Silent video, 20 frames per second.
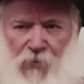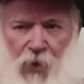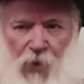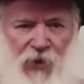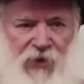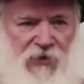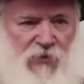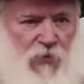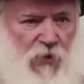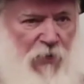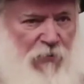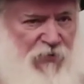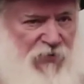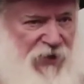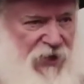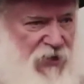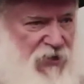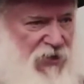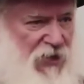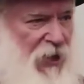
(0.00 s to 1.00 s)
Going to a
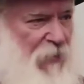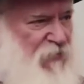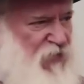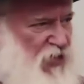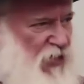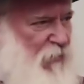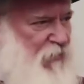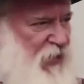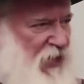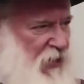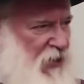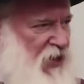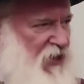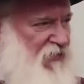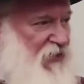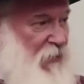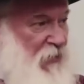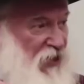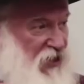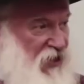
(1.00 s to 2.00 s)
bridge, I'm jumping
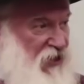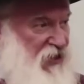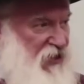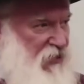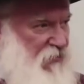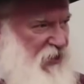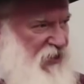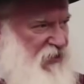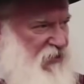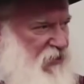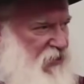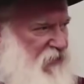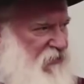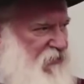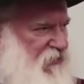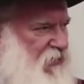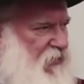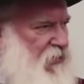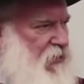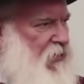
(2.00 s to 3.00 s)
off, I'm going to kill
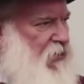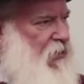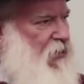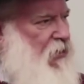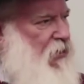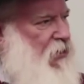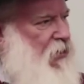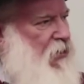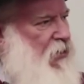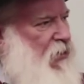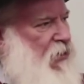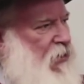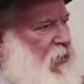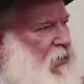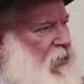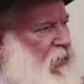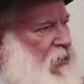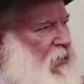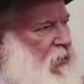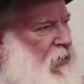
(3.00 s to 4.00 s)
myself.
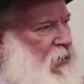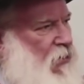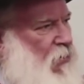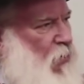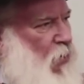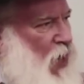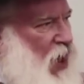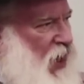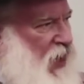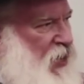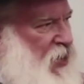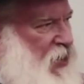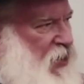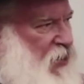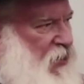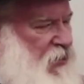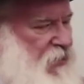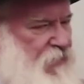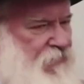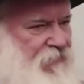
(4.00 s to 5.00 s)

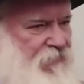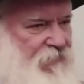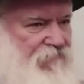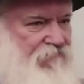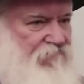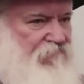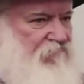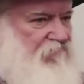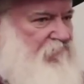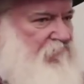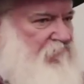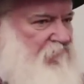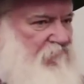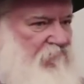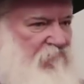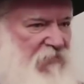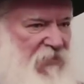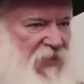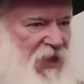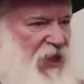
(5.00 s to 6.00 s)
Why?
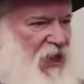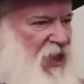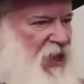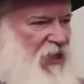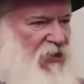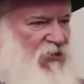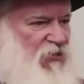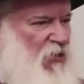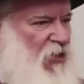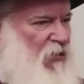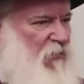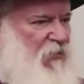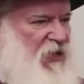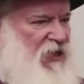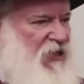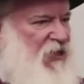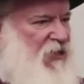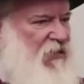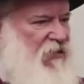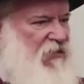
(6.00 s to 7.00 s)
It's all
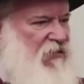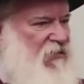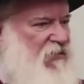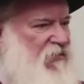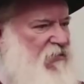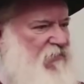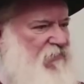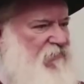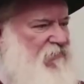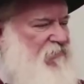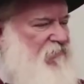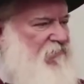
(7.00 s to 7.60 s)
meaningless.